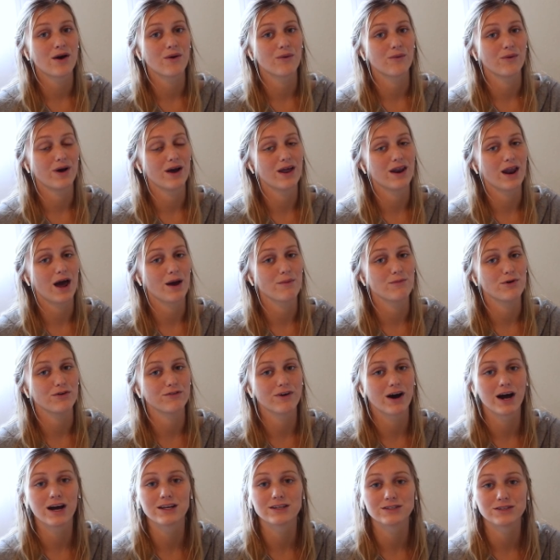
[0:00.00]
when I move
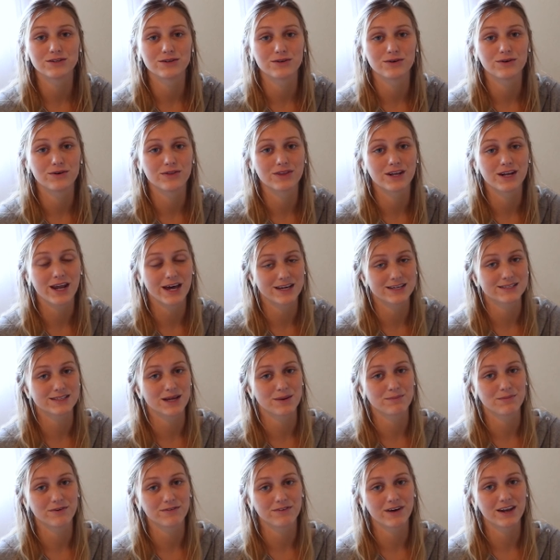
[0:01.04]
on to the next
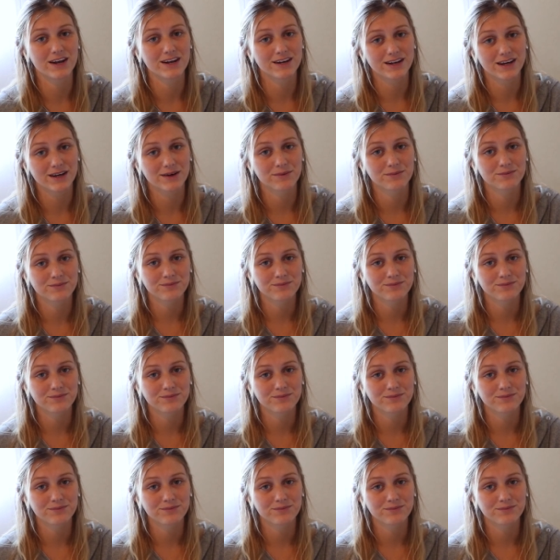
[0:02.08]
step of editing.